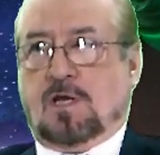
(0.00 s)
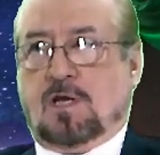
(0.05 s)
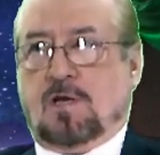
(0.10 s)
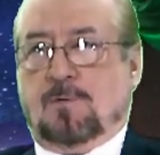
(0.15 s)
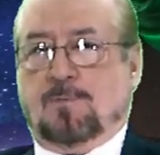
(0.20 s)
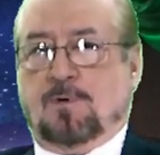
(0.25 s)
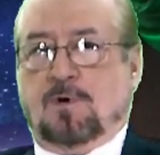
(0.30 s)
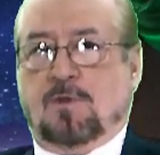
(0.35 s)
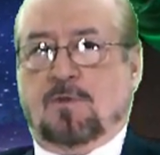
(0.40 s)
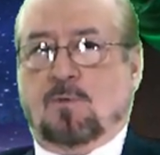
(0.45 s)

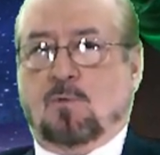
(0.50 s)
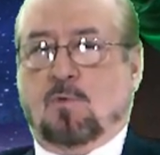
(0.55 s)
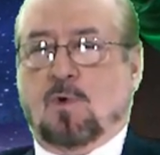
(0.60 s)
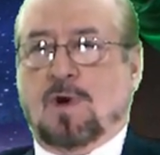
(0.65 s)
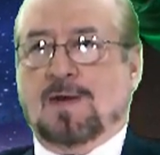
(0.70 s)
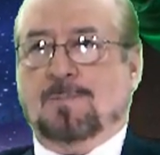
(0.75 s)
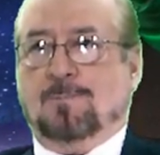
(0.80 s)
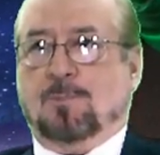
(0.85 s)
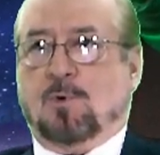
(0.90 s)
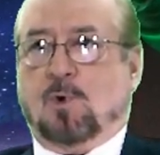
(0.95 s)
up on the
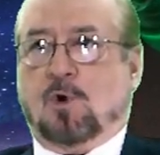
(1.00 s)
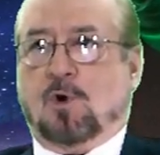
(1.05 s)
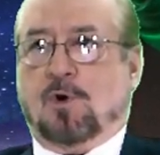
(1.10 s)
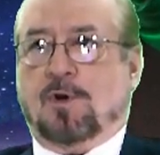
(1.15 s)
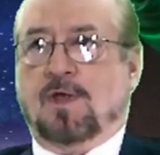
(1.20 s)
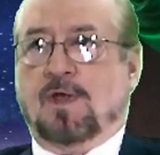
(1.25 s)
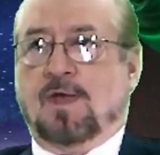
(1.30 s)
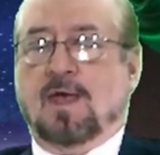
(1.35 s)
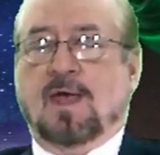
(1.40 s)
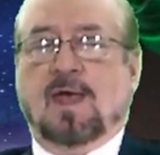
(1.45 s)

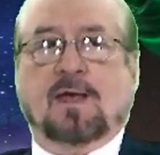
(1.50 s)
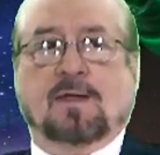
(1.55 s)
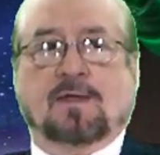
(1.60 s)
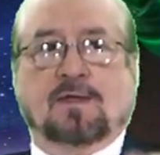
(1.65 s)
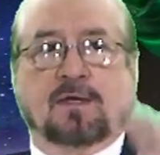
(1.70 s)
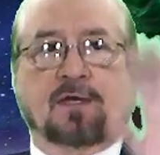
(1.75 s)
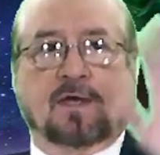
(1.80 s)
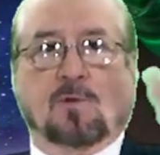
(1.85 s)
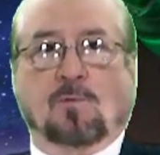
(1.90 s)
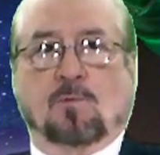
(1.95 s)
whiteboard, you
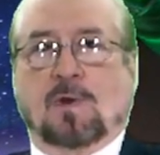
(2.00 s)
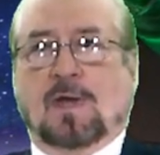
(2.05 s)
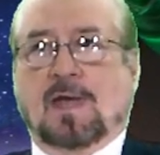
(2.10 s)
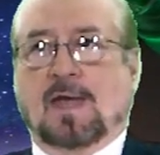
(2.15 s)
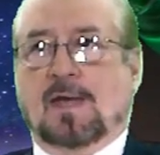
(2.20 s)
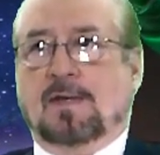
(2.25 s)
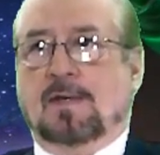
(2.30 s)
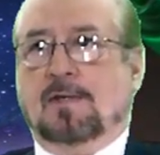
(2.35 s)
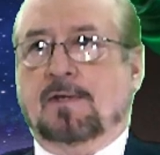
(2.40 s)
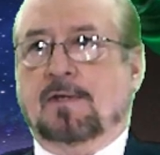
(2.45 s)
get
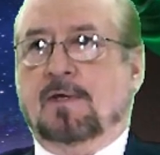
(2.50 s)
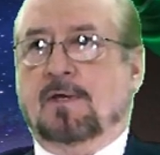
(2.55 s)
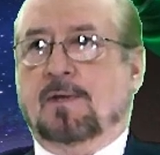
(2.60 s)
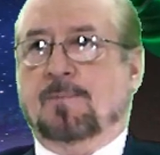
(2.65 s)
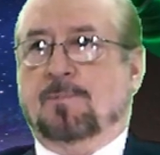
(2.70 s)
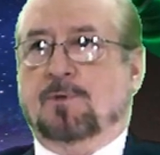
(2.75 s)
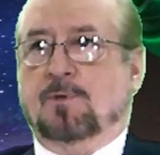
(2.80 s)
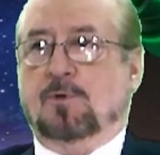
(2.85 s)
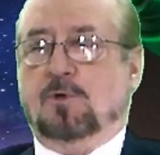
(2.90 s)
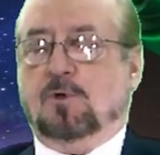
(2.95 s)
red and you
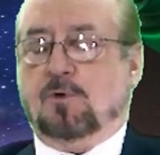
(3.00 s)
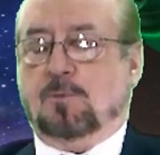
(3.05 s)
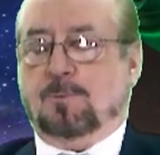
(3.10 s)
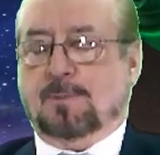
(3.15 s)
get blue.